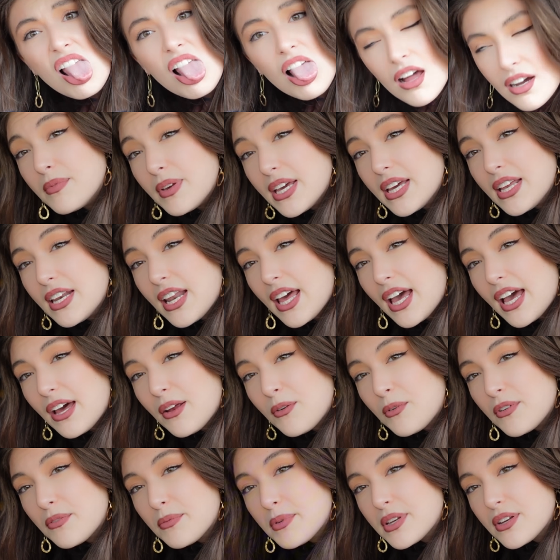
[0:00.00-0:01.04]
Me and Dad,
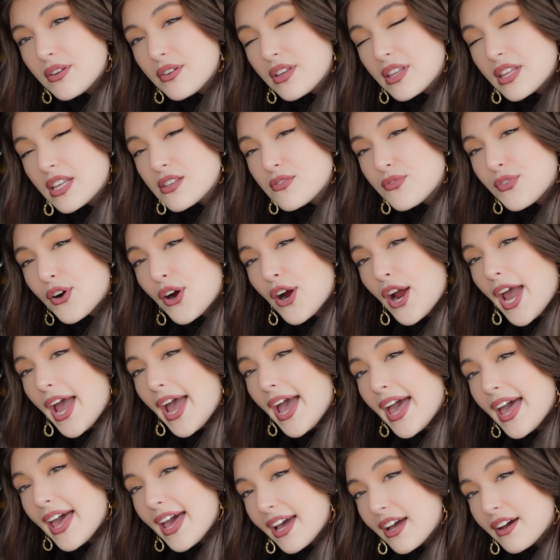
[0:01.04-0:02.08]
we've been doing this for a
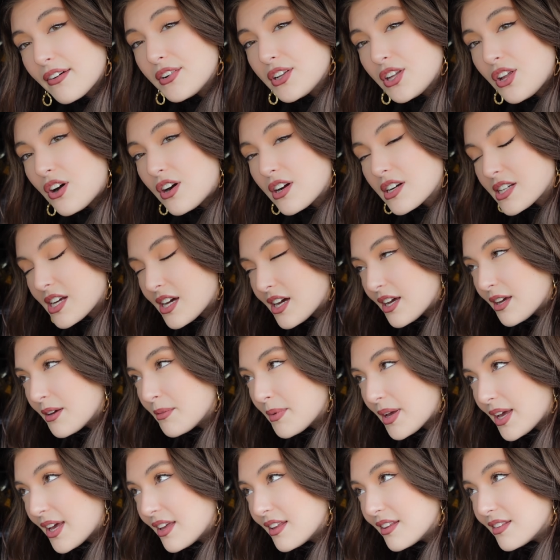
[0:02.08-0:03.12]
heck of a long time,
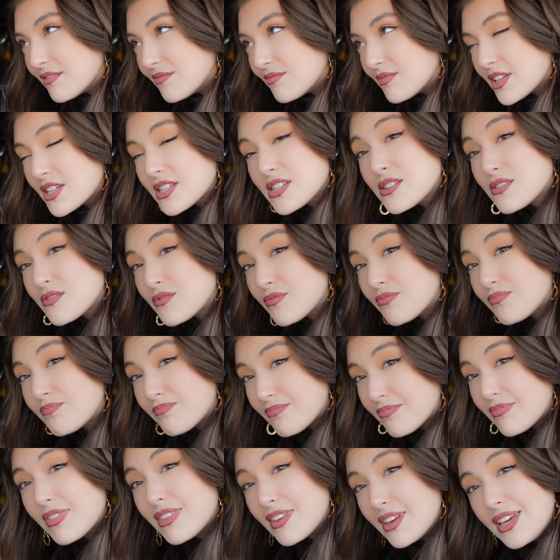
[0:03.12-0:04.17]
and this is
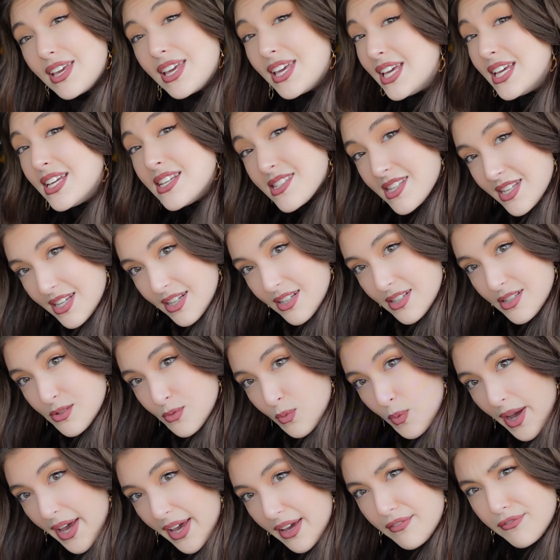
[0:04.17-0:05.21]
the easiest
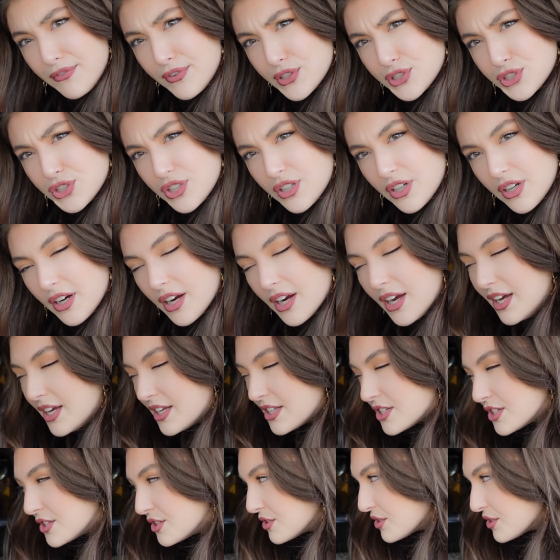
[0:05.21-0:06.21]
way, for sure, to do